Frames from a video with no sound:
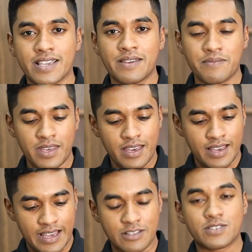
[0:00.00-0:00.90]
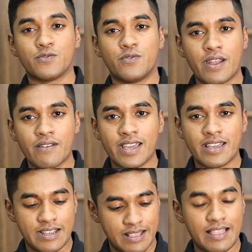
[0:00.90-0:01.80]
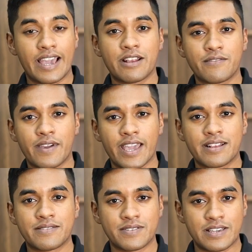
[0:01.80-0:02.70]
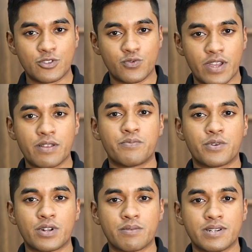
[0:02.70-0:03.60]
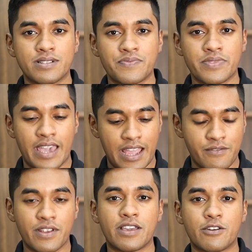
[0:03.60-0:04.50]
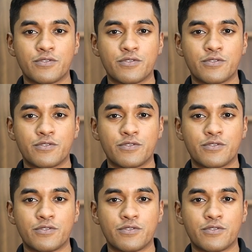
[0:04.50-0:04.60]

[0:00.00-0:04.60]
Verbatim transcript: see, it's very lightweight, it's very portable and very